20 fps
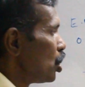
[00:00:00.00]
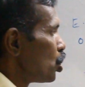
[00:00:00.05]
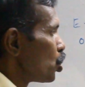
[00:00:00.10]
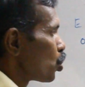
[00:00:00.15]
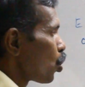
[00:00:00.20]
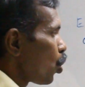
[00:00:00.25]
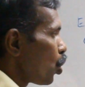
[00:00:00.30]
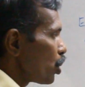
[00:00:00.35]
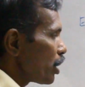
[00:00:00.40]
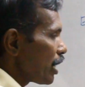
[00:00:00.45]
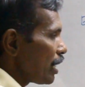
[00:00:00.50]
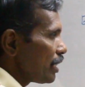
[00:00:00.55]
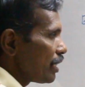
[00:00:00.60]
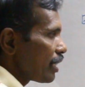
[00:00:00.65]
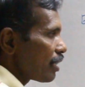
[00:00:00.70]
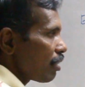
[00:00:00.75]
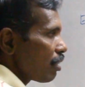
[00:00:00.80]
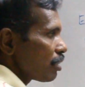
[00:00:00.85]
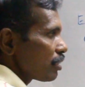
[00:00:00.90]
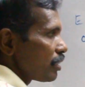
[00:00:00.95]
total there
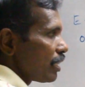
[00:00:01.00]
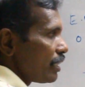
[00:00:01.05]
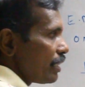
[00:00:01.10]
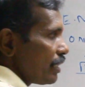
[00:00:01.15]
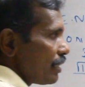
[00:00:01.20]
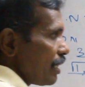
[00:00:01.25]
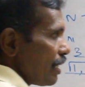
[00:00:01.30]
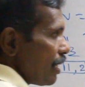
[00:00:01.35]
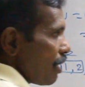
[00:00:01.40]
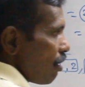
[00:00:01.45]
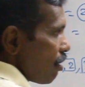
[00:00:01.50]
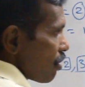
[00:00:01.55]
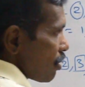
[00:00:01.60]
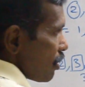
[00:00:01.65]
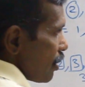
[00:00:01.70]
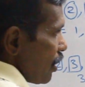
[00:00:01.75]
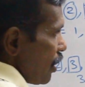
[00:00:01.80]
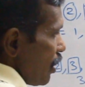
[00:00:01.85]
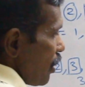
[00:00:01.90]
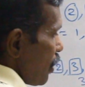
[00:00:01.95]
are 33 are
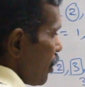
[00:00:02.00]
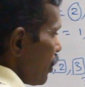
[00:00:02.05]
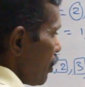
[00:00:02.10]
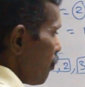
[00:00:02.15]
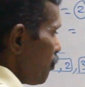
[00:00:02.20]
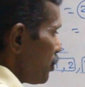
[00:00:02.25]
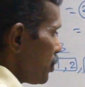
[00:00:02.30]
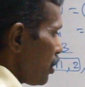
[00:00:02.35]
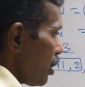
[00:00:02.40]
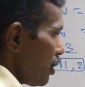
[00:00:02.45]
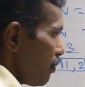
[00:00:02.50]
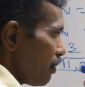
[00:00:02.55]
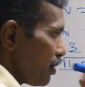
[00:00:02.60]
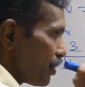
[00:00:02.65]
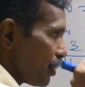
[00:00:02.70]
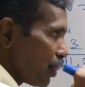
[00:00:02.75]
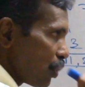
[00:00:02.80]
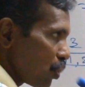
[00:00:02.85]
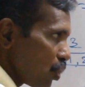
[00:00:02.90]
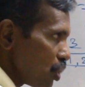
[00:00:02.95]
there which
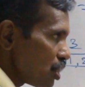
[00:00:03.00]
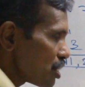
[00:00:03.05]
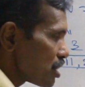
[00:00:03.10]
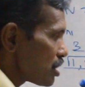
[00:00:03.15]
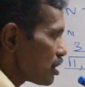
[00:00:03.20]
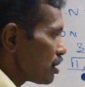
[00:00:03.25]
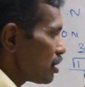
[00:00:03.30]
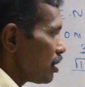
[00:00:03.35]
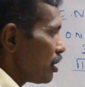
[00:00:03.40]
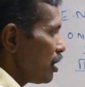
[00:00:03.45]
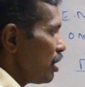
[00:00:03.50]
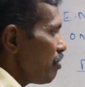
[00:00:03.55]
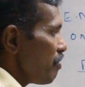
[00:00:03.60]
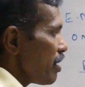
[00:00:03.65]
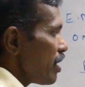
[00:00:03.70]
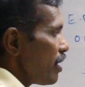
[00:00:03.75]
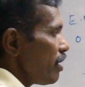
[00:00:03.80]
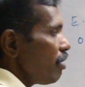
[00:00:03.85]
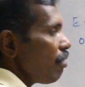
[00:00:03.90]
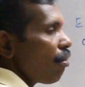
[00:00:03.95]
includes even
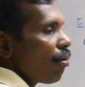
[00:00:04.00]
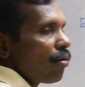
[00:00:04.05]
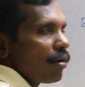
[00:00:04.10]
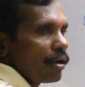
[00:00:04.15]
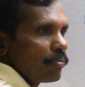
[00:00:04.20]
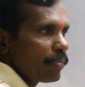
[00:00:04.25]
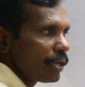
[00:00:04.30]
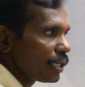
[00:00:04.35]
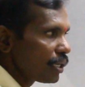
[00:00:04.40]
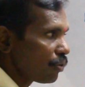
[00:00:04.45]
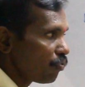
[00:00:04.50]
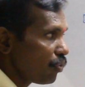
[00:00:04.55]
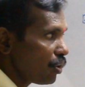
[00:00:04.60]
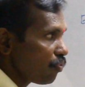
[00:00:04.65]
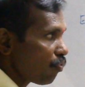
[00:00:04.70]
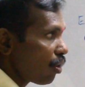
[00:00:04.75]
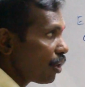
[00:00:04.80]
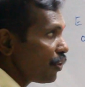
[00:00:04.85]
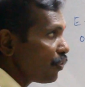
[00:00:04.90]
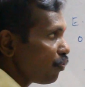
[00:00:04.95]
and odd, but we
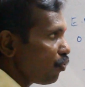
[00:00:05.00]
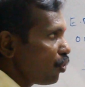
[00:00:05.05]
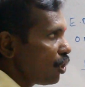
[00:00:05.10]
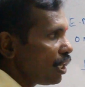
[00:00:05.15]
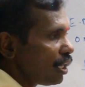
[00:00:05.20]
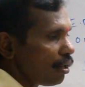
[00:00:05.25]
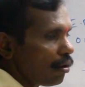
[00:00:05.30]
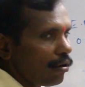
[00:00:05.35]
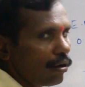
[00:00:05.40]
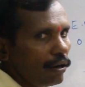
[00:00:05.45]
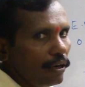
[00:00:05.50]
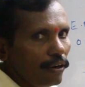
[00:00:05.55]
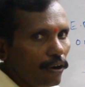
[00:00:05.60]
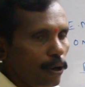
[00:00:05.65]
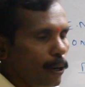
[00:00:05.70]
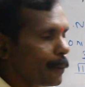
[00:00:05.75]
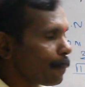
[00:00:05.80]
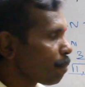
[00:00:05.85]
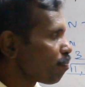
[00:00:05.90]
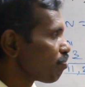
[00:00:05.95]
want only odd now.
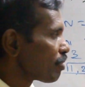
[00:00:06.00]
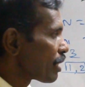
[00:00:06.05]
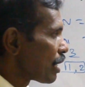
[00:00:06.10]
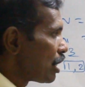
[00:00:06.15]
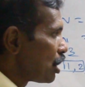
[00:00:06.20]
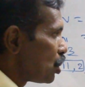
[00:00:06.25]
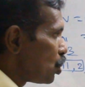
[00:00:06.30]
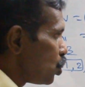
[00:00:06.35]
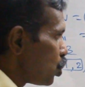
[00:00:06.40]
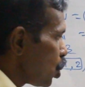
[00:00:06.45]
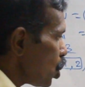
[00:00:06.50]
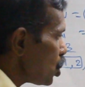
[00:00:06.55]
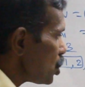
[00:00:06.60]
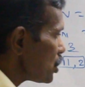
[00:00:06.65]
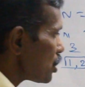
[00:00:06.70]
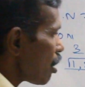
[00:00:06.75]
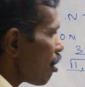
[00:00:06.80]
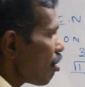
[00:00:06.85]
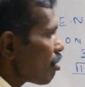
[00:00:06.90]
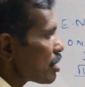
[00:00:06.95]
Those
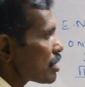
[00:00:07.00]
are